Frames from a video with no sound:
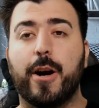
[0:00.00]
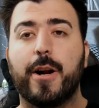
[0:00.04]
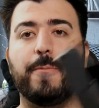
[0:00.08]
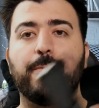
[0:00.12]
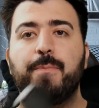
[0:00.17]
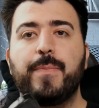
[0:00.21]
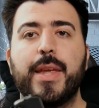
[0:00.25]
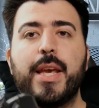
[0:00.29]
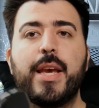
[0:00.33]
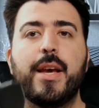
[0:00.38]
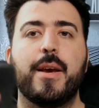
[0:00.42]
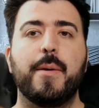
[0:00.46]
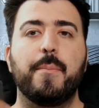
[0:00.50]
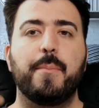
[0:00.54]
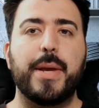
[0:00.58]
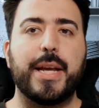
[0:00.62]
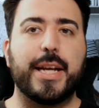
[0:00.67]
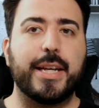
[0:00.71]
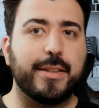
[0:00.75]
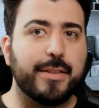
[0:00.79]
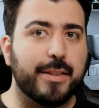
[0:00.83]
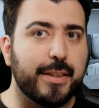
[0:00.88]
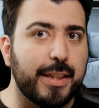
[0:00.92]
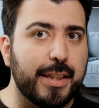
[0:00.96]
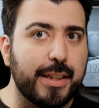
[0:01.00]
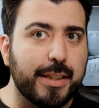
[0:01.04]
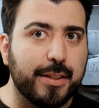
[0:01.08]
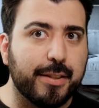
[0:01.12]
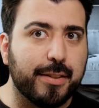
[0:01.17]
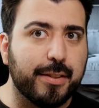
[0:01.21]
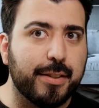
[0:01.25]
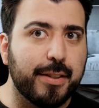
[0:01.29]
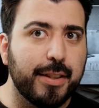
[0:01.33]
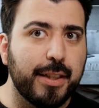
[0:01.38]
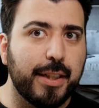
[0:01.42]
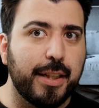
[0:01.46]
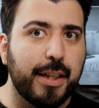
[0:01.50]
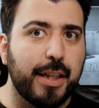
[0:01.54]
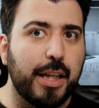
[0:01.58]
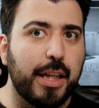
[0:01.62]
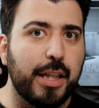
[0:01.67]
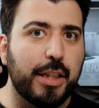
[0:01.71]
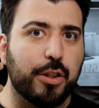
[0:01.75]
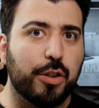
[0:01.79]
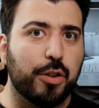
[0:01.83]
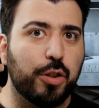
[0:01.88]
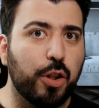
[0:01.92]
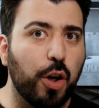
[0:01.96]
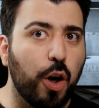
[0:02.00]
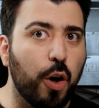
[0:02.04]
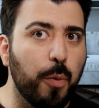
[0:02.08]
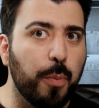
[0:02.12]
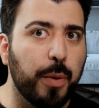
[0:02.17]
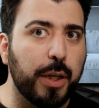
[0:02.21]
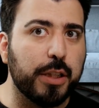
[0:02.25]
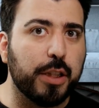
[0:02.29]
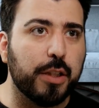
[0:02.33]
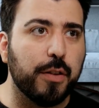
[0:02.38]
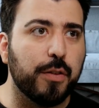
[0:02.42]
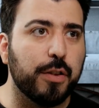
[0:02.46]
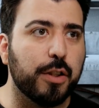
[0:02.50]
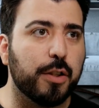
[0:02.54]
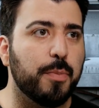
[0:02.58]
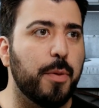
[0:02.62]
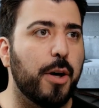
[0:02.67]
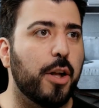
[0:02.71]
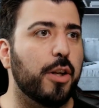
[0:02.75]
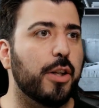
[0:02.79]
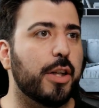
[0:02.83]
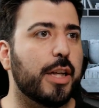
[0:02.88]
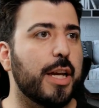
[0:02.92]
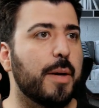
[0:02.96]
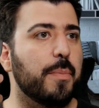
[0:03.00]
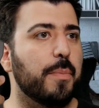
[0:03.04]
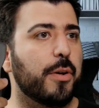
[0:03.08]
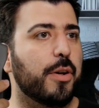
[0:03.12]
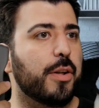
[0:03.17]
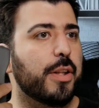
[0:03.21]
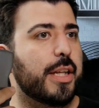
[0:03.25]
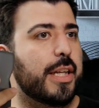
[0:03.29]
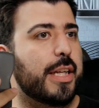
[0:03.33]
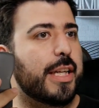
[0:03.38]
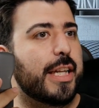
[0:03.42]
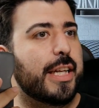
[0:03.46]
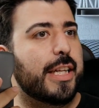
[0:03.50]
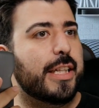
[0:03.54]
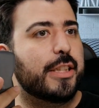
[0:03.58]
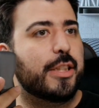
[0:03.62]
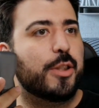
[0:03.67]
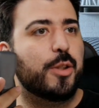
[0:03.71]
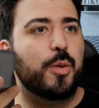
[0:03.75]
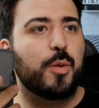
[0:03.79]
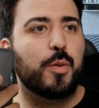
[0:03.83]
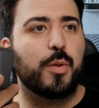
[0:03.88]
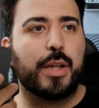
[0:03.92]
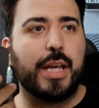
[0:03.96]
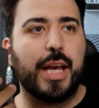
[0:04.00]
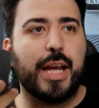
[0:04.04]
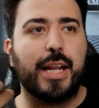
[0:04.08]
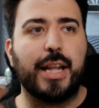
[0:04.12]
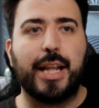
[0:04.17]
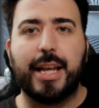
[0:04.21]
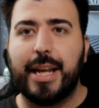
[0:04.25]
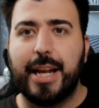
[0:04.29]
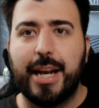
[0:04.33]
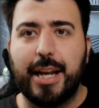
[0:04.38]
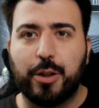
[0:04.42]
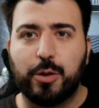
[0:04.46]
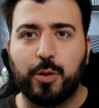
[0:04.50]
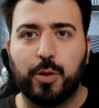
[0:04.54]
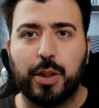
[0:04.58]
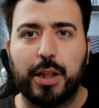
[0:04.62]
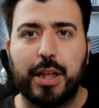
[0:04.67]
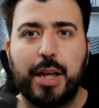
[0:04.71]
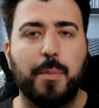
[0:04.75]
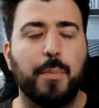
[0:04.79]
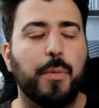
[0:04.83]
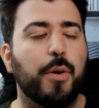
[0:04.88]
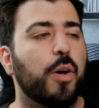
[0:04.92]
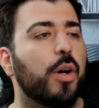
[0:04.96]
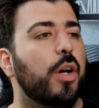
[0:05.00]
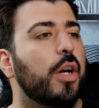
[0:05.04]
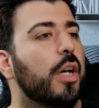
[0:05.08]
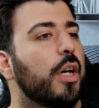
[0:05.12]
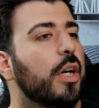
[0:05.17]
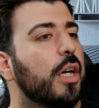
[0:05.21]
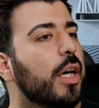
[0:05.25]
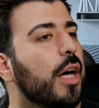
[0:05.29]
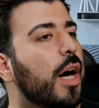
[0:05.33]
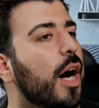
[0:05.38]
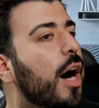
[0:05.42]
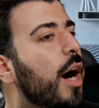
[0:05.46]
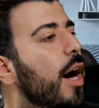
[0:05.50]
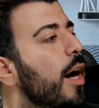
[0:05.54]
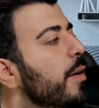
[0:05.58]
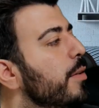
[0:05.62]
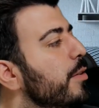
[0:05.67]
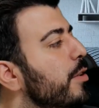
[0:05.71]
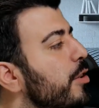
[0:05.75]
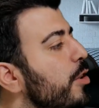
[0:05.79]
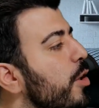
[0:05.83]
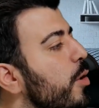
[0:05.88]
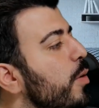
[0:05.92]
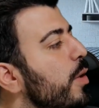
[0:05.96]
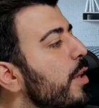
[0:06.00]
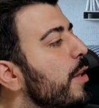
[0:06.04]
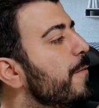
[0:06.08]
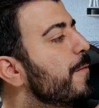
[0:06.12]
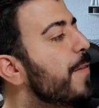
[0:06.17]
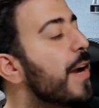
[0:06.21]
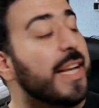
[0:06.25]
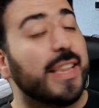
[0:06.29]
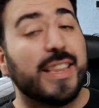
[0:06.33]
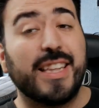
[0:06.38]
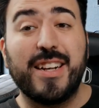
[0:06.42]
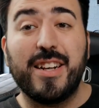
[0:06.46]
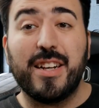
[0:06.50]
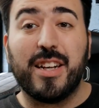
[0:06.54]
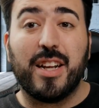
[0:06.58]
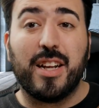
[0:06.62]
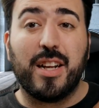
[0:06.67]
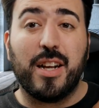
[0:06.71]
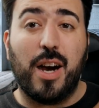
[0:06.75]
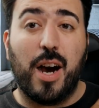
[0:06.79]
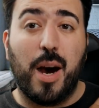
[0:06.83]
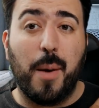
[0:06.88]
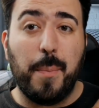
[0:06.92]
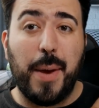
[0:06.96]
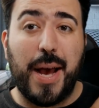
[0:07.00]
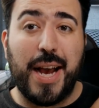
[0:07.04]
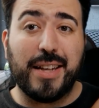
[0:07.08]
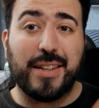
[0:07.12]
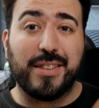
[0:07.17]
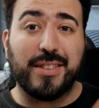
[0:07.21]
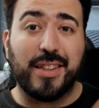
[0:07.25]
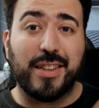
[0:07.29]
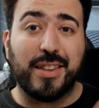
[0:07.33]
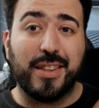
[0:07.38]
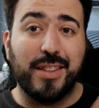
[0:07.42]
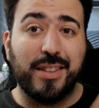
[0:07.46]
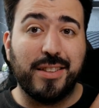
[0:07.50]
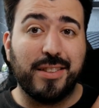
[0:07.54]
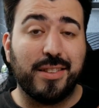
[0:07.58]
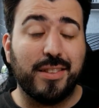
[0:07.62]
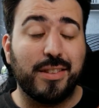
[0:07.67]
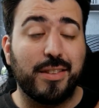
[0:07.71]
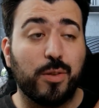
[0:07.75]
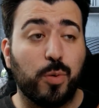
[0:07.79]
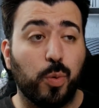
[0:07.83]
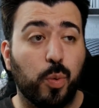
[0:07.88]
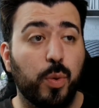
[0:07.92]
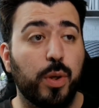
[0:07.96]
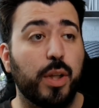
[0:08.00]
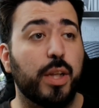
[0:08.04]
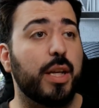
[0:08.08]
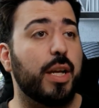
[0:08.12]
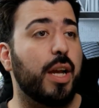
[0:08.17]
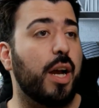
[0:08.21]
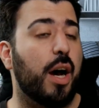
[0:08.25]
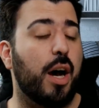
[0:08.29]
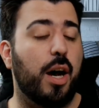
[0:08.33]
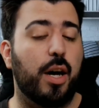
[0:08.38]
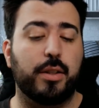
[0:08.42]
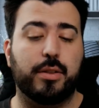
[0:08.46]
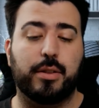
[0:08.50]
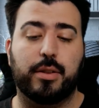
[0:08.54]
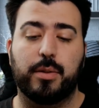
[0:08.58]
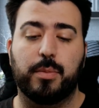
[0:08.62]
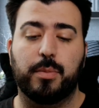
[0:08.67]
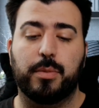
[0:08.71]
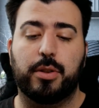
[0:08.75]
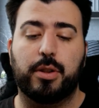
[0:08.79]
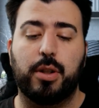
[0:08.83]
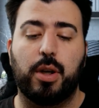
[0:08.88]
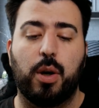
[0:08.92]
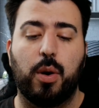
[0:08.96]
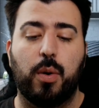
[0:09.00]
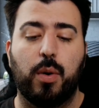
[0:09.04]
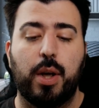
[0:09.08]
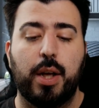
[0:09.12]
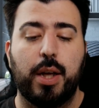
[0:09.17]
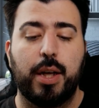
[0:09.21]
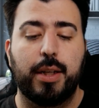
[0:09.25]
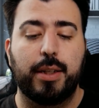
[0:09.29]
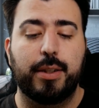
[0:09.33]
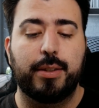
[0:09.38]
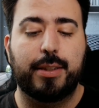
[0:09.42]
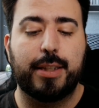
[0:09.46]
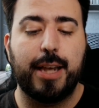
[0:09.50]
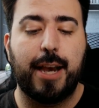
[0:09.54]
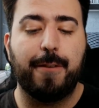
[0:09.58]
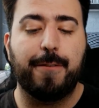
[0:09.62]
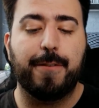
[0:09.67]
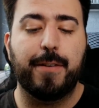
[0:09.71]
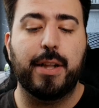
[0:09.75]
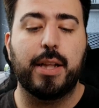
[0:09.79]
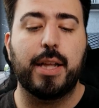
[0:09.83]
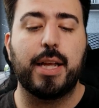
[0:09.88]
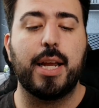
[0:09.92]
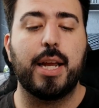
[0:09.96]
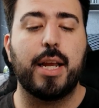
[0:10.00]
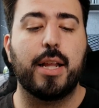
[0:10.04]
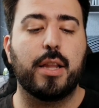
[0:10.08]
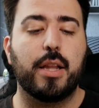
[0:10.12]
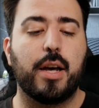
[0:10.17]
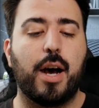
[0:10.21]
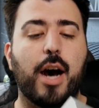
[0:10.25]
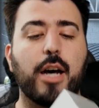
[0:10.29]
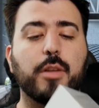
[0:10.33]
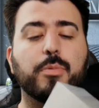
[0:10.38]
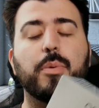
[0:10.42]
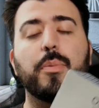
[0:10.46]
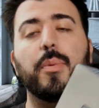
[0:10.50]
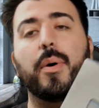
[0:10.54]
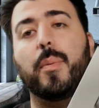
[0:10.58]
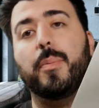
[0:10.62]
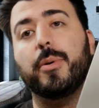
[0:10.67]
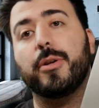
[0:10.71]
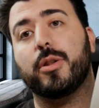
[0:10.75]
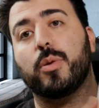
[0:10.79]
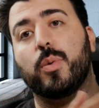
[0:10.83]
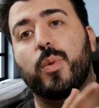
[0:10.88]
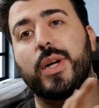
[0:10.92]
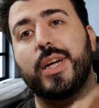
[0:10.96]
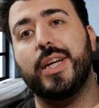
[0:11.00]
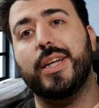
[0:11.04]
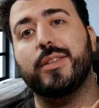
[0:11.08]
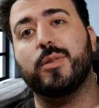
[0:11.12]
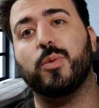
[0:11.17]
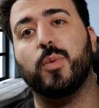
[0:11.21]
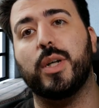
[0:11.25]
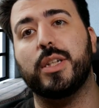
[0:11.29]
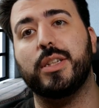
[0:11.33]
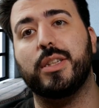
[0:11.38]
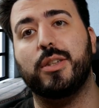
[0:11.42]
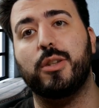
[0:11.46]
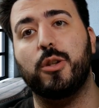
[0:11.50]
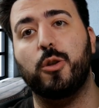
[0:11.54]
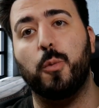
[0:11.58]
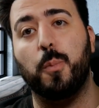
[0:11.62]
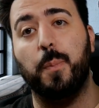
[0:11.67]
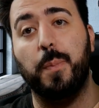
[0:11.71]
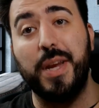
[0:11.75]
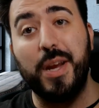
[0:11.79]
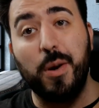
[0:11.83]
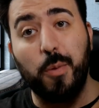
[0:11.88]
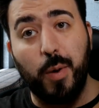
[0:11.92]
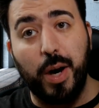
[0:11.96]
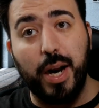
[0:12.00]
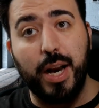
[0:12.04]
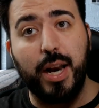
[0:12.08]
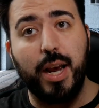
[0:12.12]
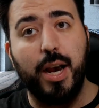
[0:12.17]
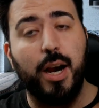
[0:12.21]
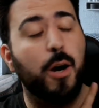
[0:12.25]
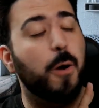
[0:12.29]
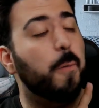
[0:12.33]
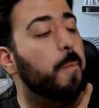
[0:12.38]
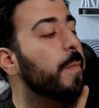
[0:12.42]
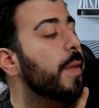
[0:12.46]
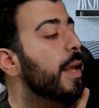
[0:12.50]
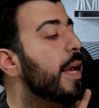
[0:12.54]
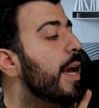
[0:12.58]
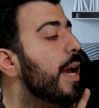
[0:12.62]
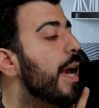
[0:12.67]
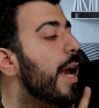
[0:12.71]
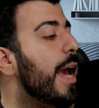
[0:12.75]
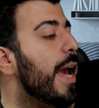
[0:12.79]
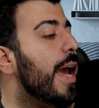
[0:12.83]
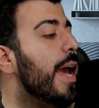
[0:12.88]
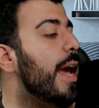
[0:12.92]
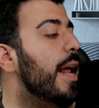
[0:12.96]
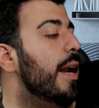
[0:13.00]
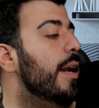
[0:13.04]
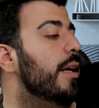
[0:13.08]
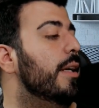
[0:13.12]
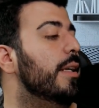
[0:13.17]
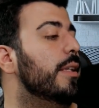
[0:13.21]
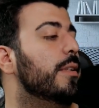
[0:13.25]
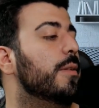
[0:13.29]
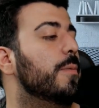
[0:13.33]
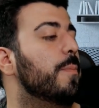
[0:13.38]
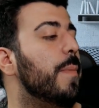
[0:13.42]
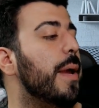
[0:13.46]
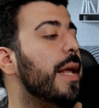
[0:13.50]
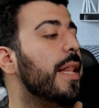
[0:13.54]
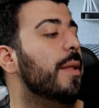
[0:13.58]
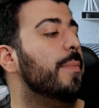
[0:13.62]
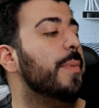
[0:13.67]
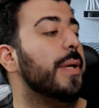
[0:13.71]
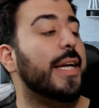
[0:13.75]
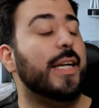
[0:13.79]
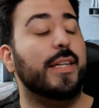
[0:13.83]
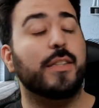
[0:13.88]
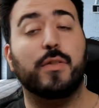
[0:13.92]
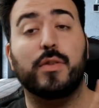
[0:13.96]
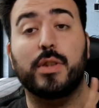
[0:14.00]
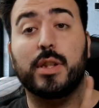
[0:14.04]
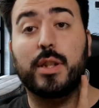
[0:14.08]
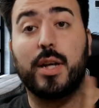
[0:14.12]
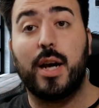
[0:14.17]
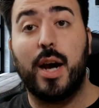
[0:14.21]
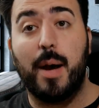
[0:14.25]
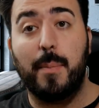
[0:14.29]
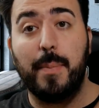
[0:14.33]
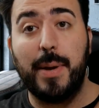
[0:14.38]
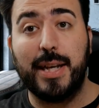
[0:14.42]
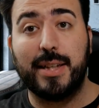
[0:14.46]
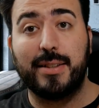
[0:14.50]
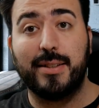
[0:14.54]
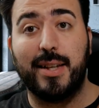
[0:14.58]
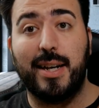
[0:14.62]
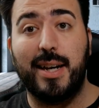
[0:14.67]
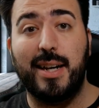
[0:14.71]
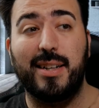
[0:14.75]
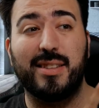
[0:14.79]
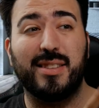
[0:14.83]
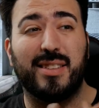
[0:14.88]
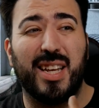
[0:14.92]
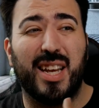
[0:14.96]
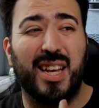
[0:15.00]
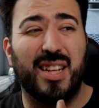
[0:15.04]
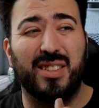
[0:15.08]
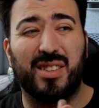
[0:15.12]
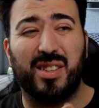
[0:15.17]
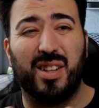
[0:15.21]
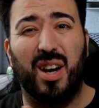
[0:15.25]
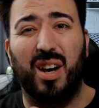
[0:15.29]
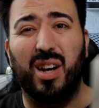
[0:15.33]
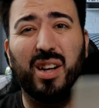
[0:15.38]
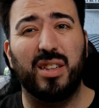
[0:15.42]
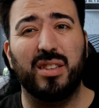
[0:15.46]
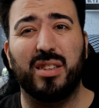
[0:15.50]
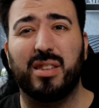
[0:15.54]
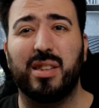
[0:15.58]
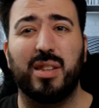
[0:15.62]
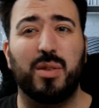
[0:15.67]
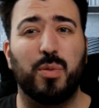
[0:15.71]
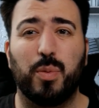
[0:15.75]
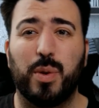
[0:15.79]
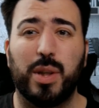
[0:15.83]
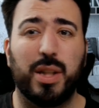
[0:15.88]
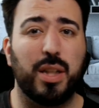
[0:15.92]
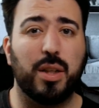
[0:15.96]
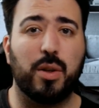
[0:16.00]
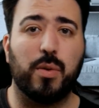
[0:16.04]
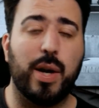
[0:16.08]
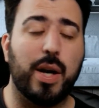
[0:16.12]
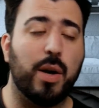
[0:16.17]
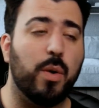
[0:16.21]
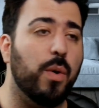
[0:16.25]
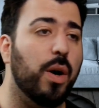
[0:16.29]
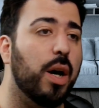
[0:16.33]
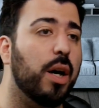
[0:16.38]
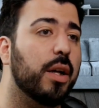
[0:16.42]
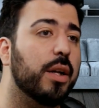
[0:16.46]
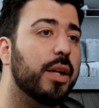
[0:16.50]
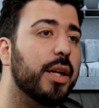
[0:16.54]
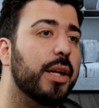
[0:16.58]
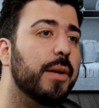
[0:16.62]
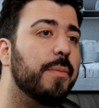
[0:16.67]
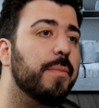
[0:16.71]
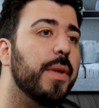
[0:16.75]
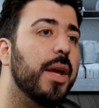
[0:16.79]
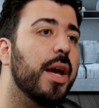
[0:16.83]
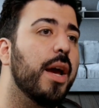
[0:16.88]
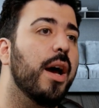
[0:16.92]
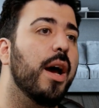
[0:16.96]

for it, because this is so much of a smaller gimbal than needing to get like an extra gimbal uh, so the fact that it compacts like this is really awesome. So definitely the Osmo Mobile 3 is one to beat right now, and it's mainly because of its compact size, and it's honestly really great quality.